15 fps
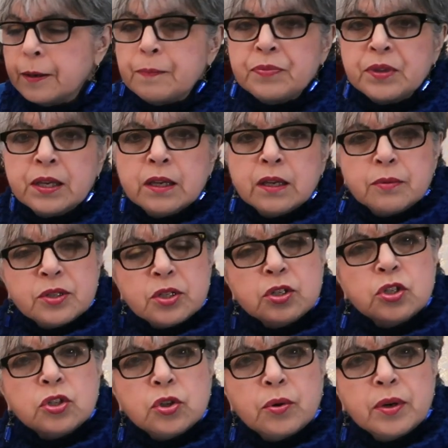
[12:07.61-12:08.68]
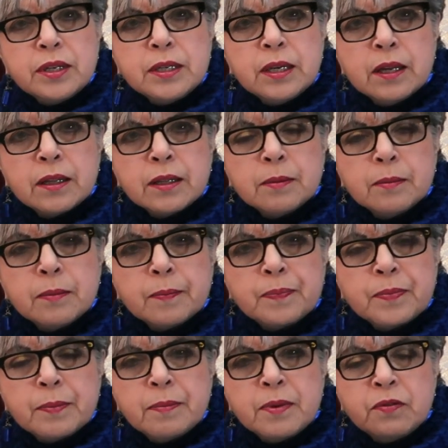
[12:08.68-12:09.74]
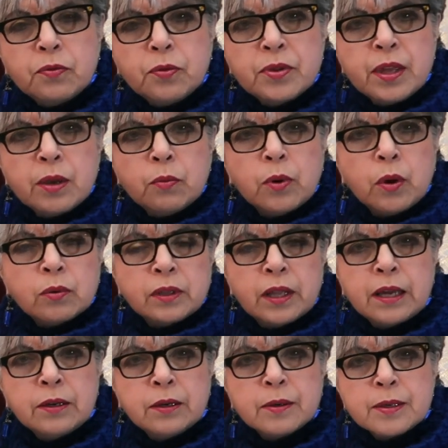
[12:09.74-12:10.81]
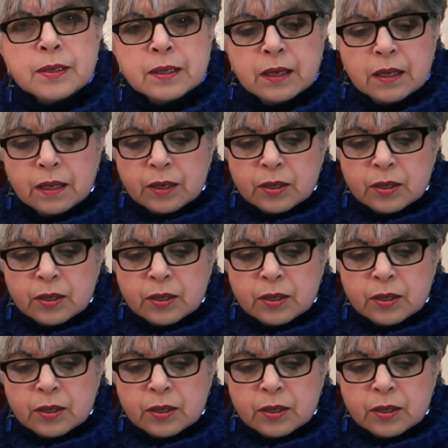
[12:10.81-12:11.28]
It was just storytelling before they wrote letters.